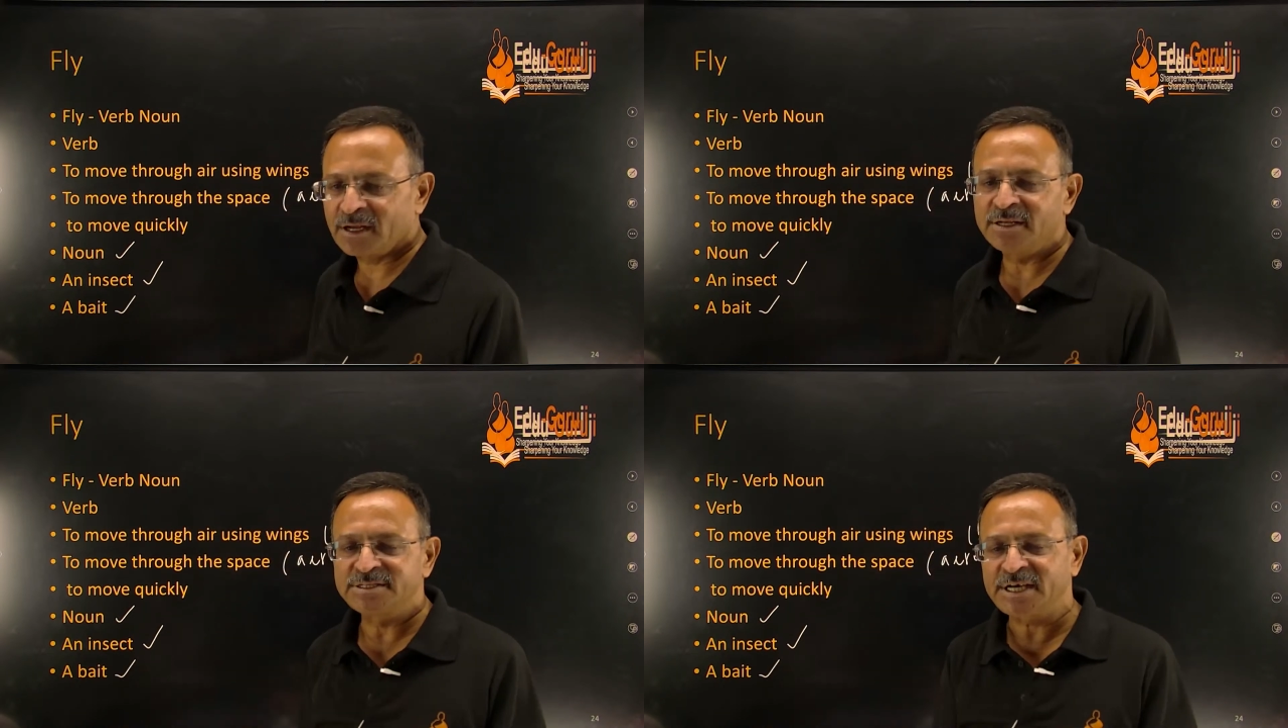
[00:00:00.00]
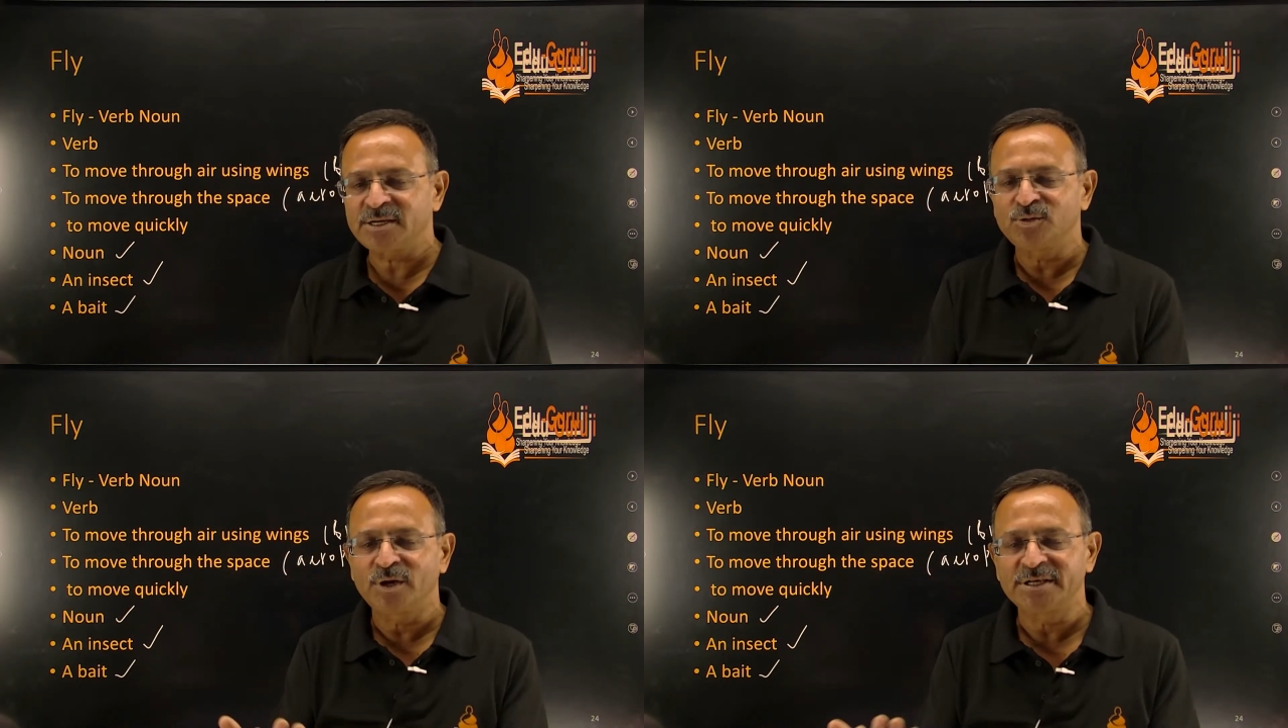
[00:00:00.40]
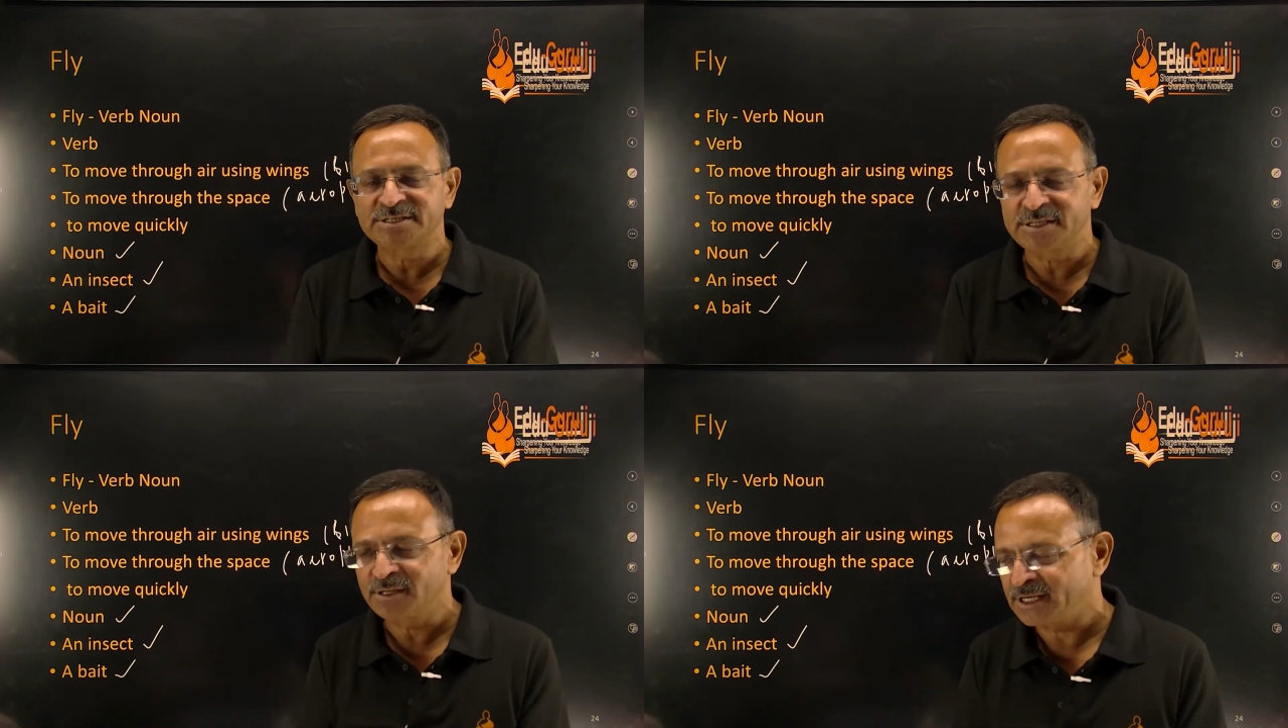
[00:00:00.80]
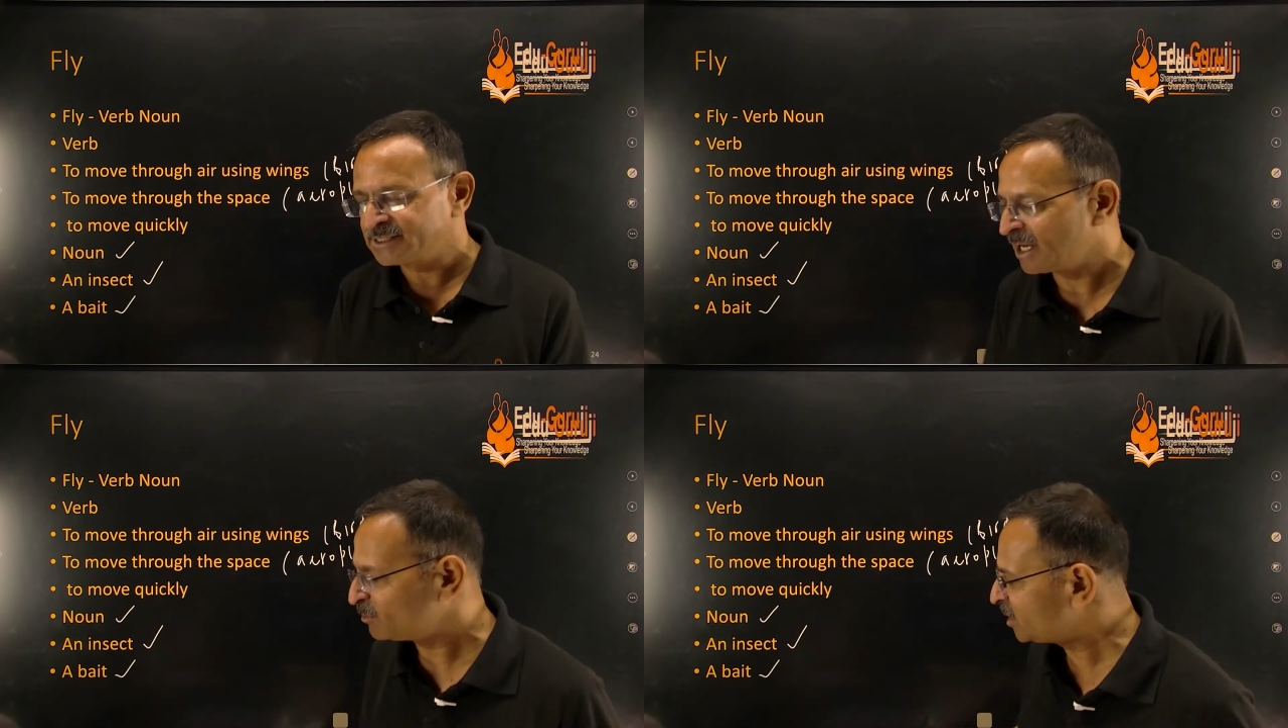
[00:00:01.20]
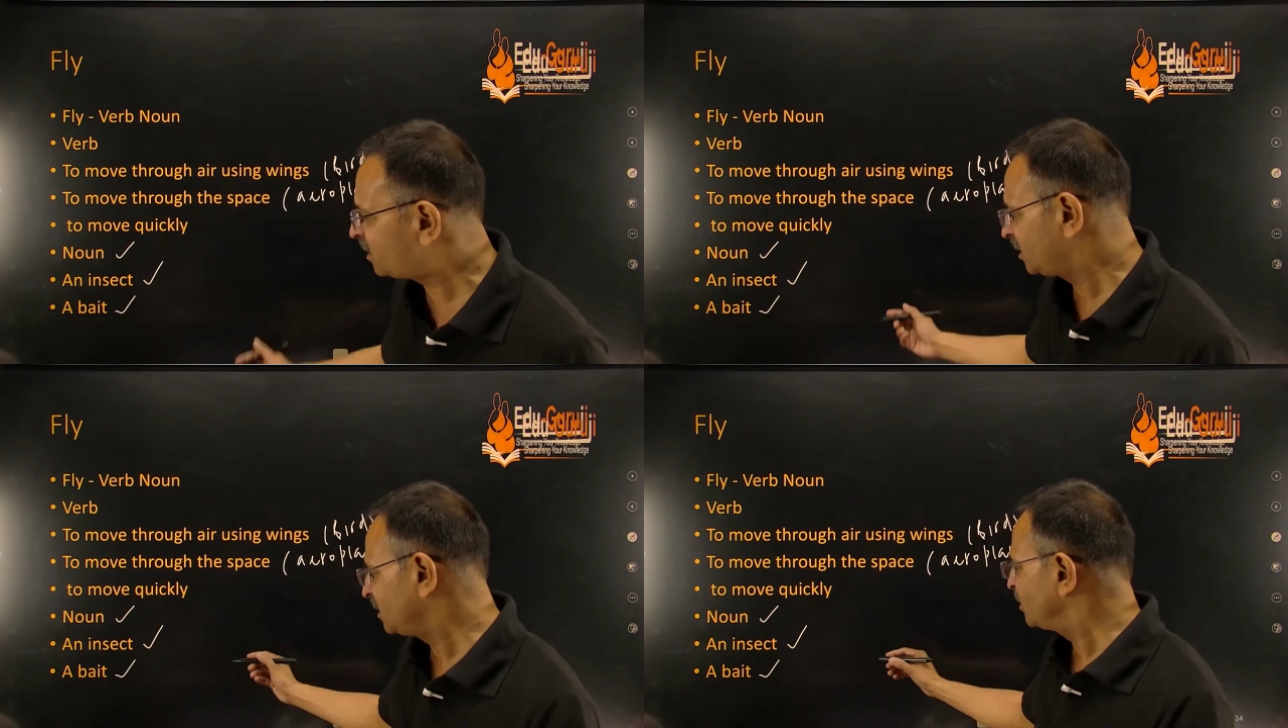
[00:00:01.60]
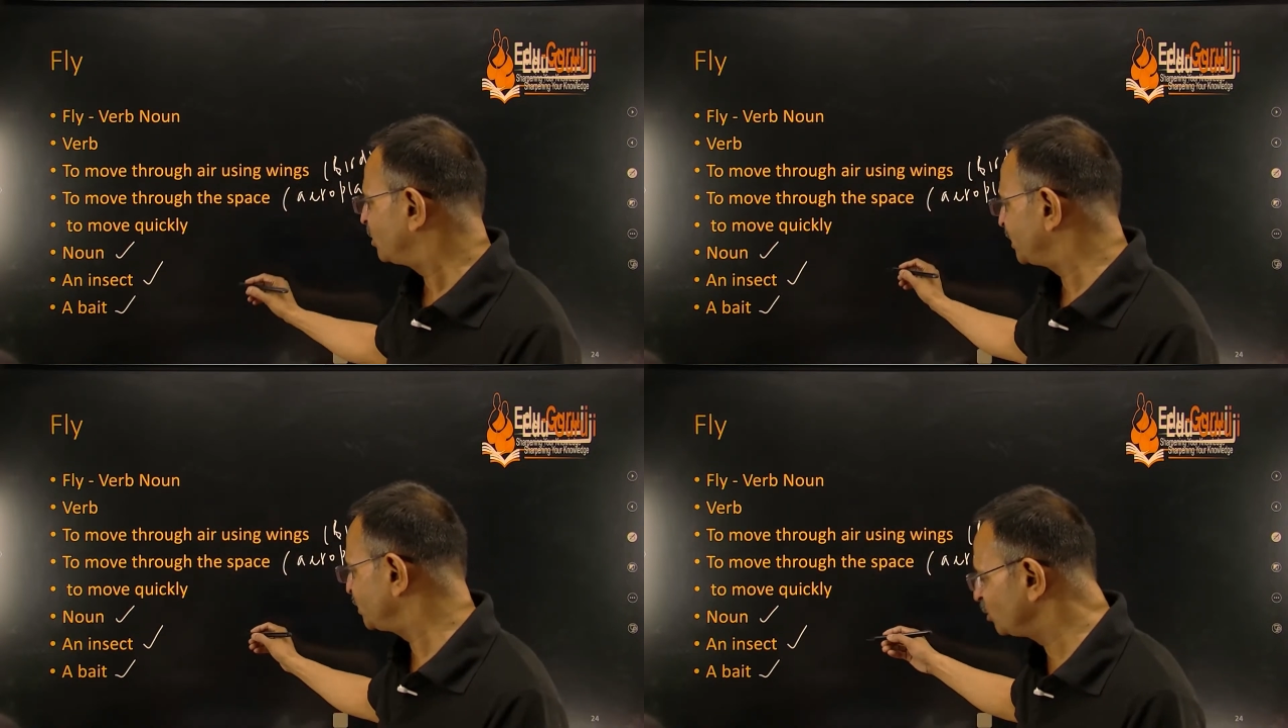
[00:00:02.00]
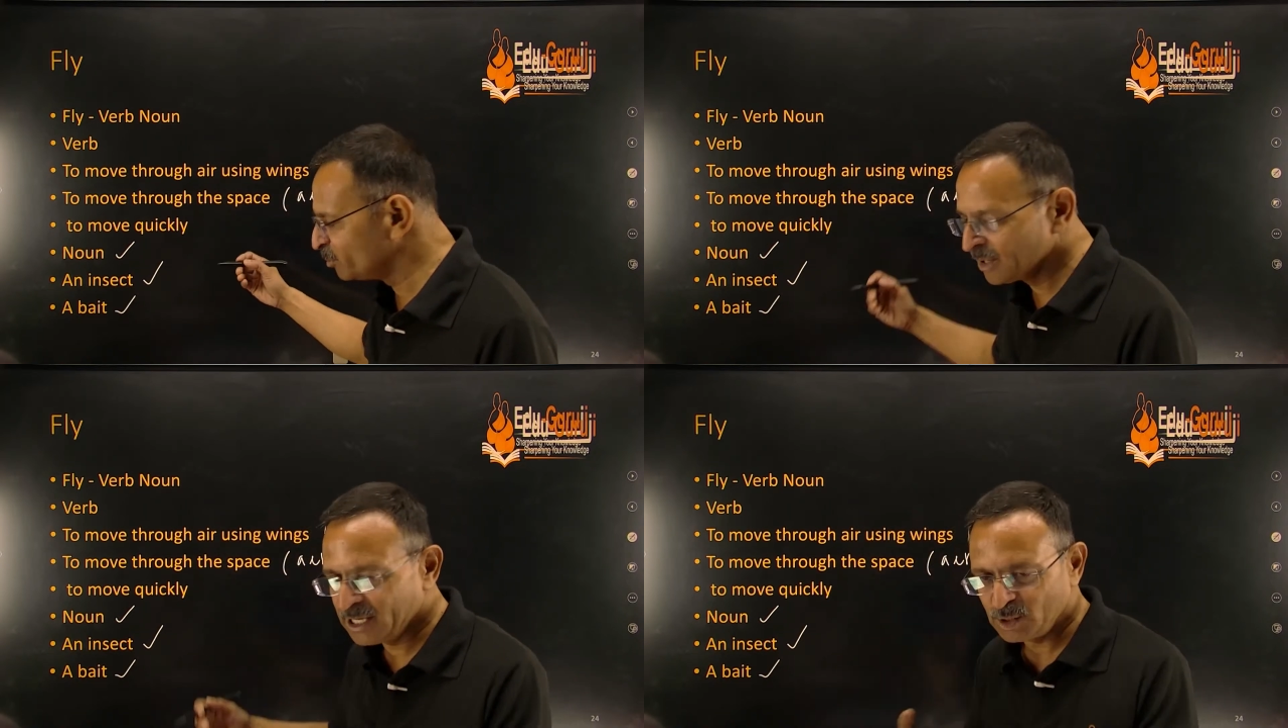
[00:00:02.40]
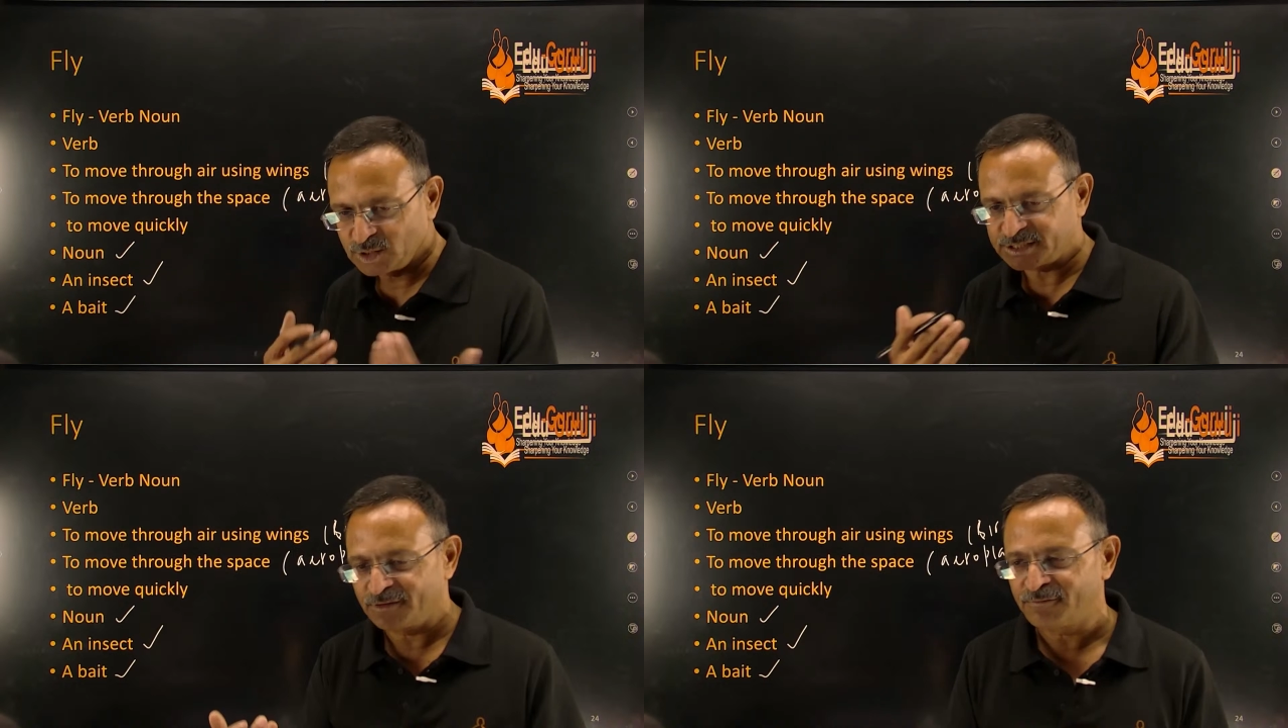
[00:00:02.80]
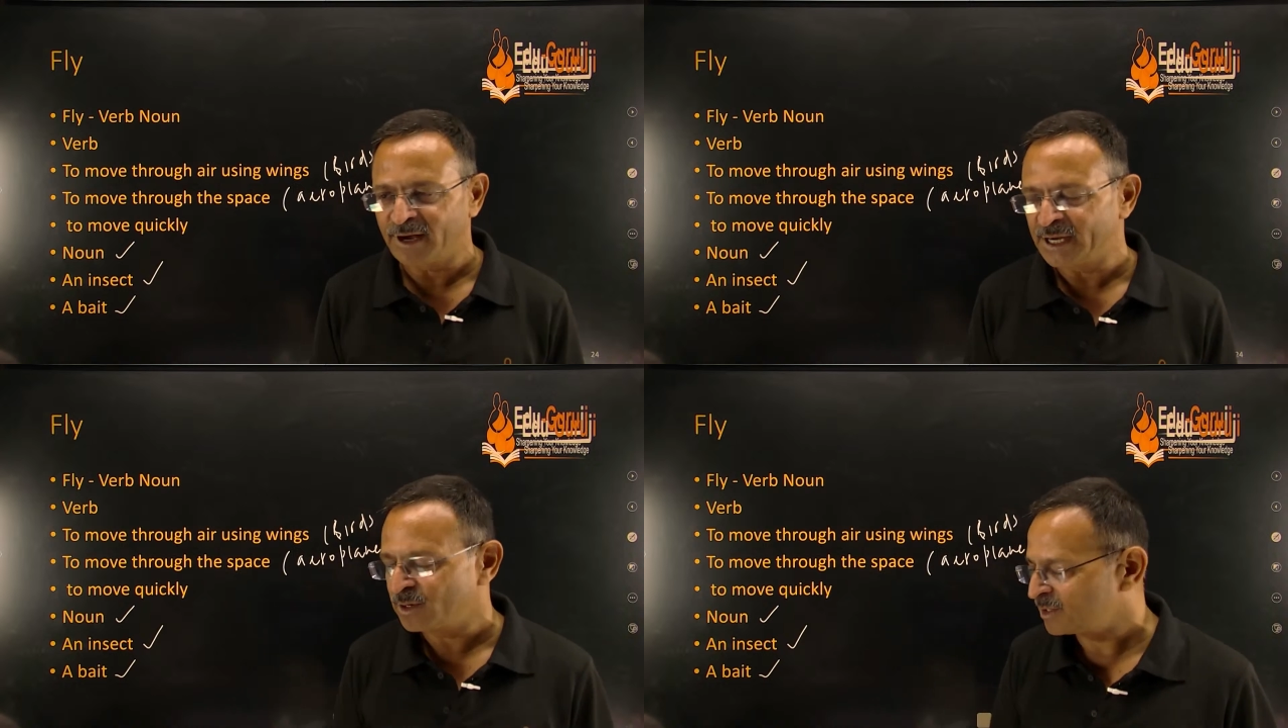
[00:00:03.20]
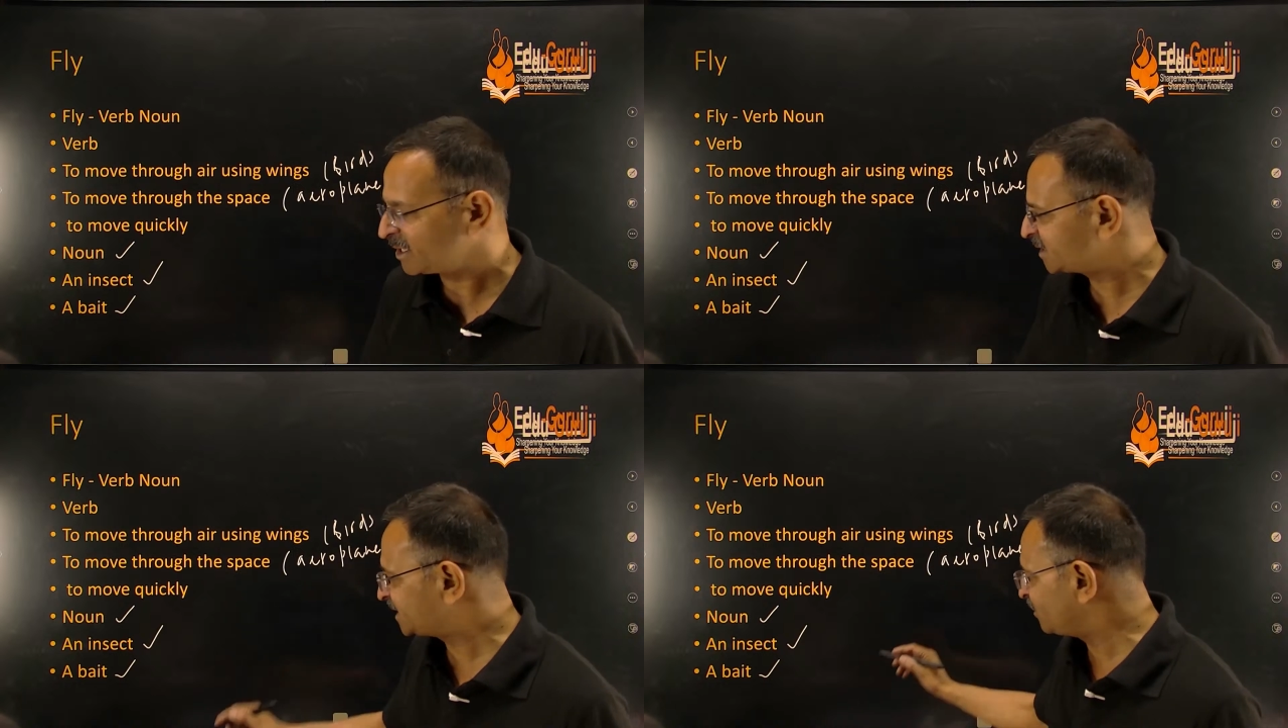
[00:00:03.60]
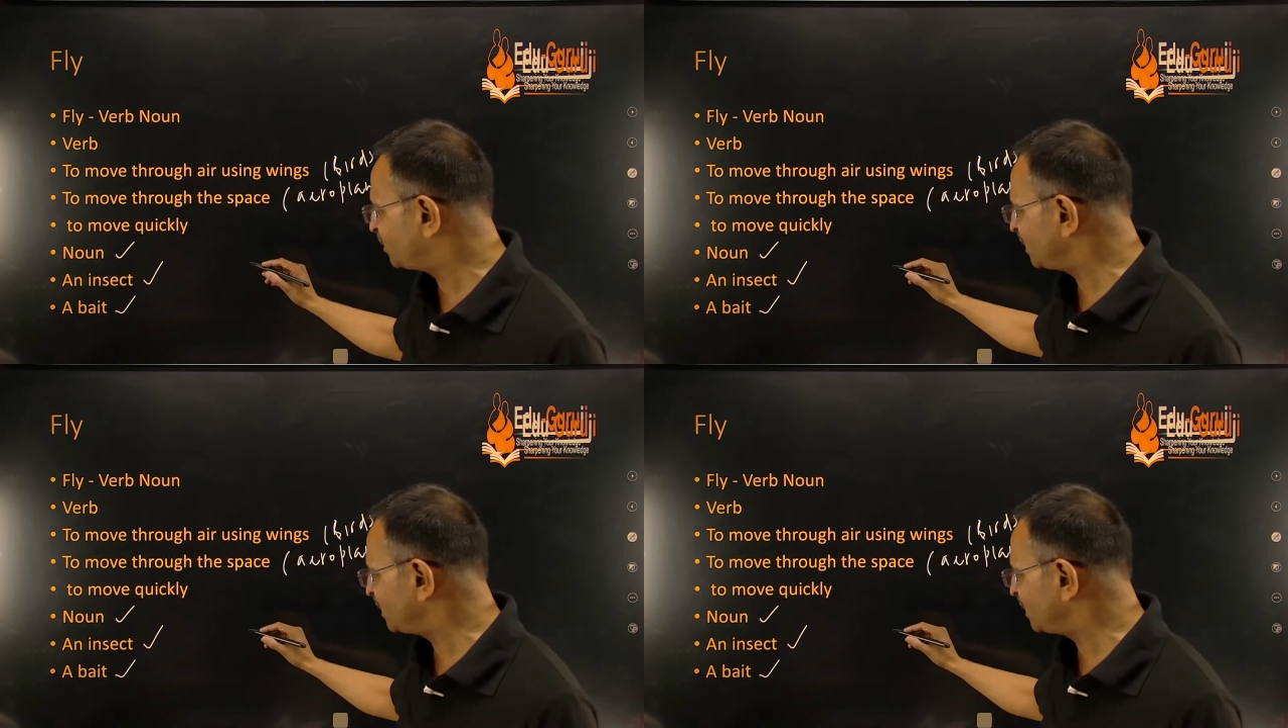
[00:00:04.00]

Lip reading: you can see the example, or you may yourself find out an example